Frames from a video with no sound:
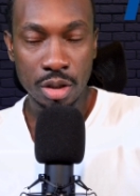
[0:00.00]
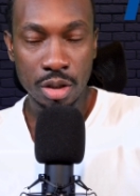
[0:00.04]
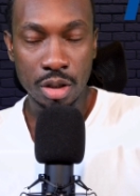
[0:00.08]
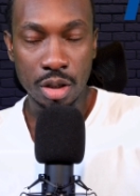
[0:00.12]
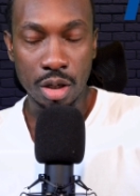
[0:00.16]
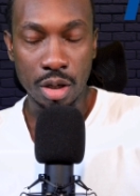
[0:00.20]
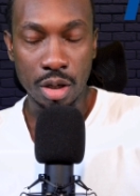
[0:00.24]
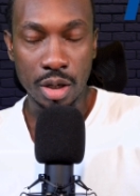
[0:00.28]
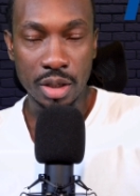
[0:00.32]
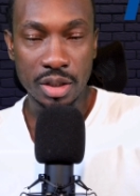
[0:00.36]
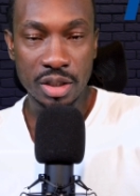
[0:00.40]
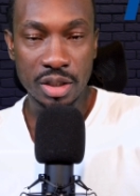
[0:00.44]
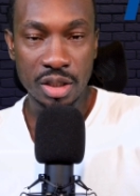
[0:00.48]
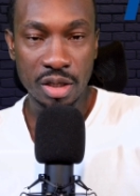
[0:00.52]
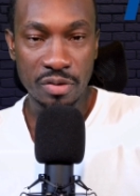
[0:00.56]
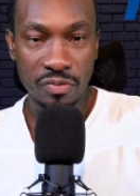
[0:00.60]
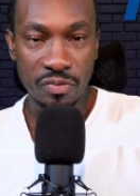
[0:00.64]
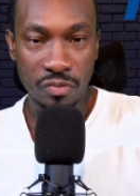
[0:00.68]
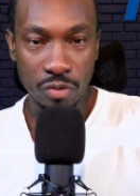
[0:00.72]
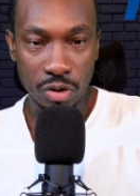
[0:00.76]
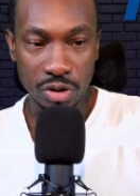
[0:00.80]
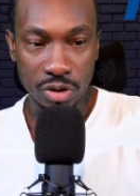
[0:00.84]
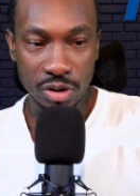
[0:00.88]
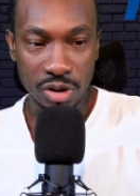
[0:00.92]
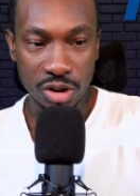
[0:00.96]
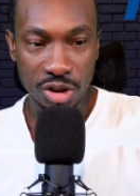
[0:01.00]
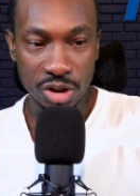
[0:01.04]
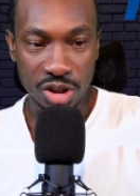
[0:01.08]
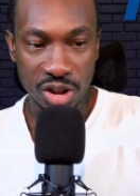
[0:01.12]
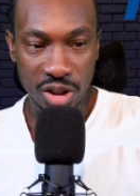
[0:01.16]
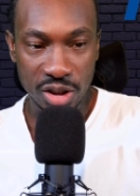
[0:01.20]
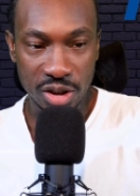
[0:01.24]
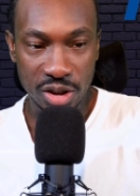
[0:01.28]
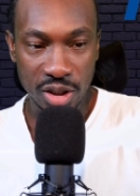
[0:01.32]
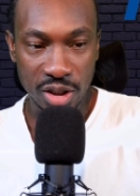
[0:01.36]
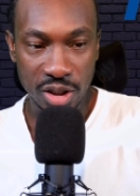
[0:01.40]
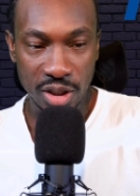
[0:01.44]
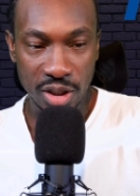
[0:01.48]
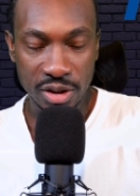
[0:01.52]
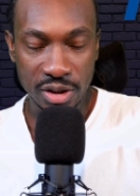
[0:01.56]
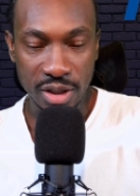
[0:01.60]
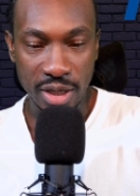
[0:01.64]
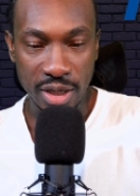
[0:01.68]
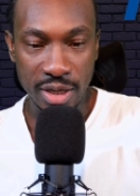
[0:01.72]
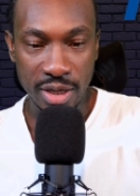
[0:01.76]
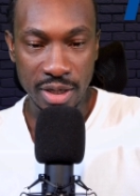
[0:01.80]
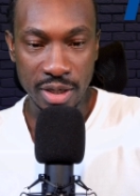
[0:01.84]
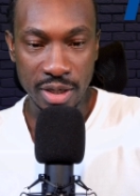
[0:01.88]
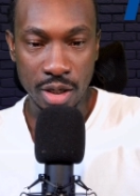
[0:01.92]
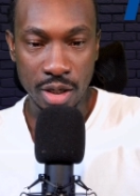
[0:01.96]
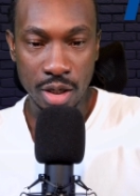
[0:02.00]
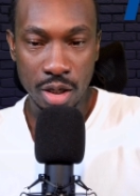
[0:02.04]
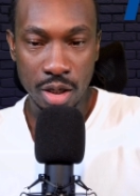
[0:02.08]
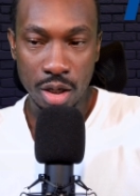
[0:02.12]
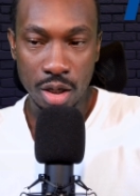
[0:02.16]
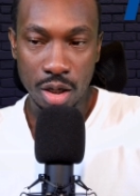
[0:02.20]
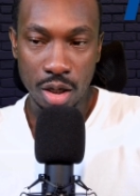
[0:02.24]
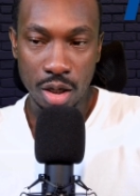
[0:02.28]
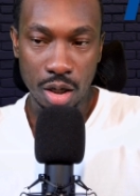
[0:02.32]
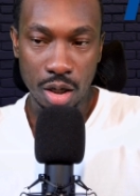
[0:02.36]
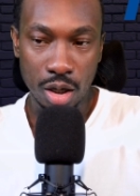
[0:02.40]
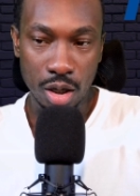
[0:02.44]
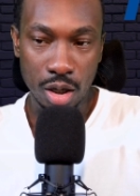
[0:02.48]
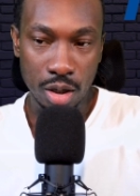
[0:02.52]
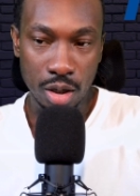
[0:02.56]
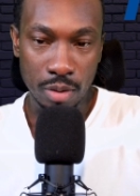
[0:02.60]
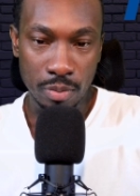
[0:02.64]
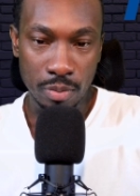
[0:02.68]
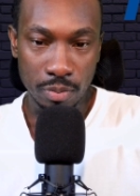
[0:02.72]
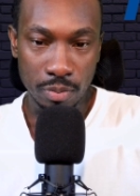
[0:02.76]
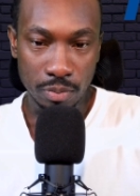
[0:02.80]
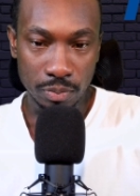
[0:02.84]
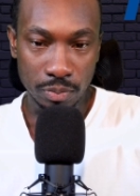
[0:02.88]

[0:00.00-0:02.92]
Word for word: All right, TForce Logistics, and um,